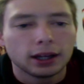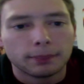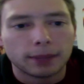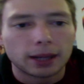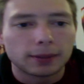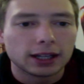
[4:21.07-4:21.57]

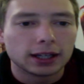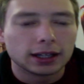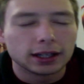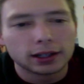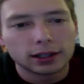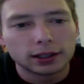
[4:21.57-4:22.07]
maybe
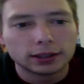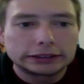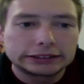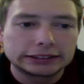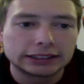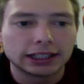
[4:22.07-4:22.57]

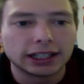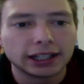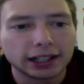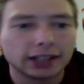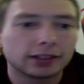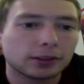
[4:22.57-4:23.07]

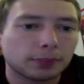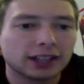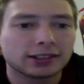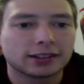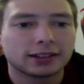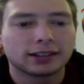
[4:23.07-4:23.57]
it
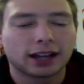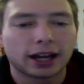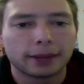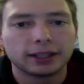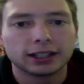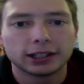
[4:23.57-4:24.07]
depends on the
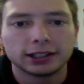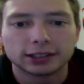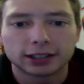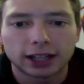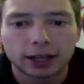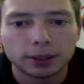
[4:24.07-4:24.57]
time, because a
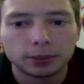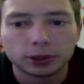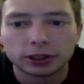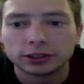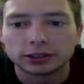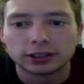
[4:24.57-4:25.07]
lot of people
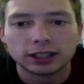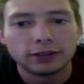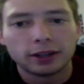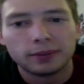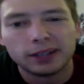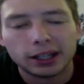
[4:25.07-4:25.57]
could just leave
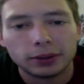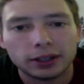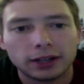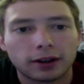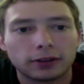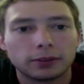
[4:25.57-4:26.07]
them and then they would
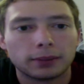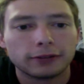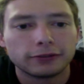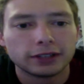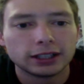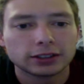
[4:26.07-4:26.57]
never have to buy
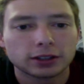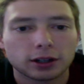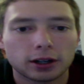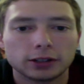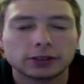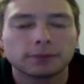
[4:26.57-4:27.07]
fitness
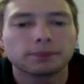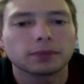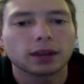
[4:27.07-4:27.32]
cards.